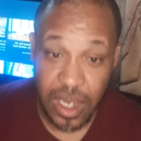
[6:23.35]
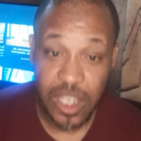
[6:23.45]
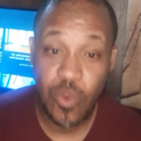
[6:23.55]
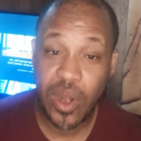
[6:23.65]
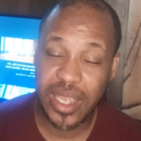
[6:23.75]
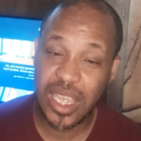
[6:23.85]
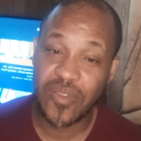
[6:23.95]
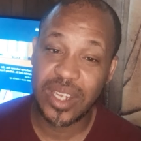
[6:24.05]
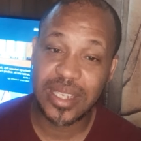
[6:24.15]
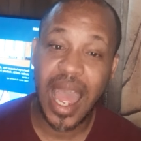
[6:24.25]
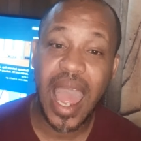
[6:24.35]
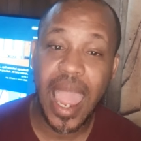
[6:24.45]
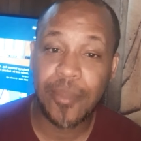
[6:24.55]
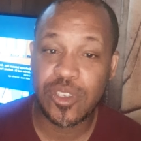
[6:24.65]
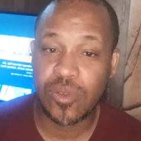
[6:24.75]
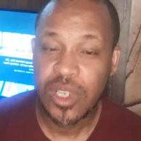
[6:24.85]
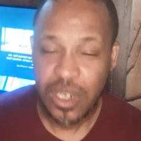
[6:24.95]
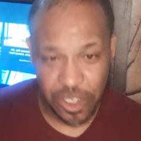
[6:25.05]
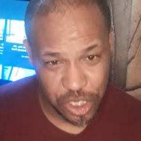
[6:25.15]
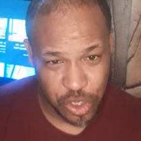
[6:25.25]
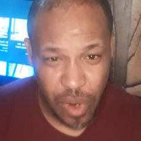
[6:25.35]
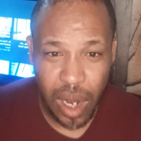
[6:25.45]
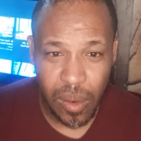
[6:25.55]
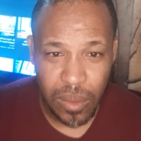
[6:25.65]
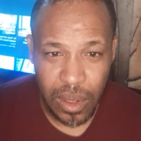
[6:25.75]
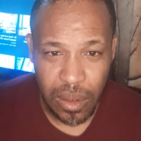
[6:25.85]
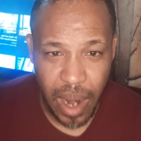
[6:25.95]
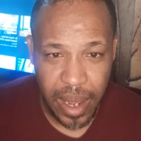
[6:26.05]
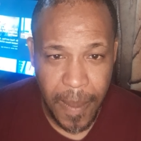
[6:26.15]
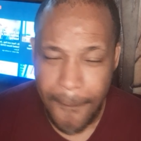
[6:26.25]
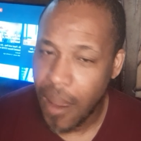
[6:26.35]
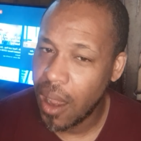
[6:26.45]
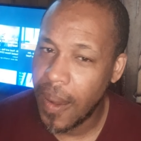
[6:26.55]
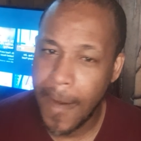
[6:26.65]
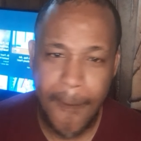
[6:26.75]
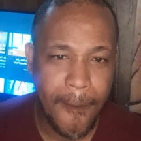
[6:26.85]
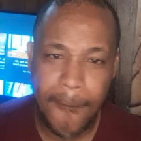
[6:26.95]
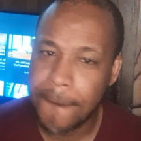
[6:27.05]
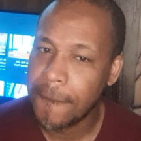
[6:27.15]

You want to give it time to to struggle, right? Uh, uh, uh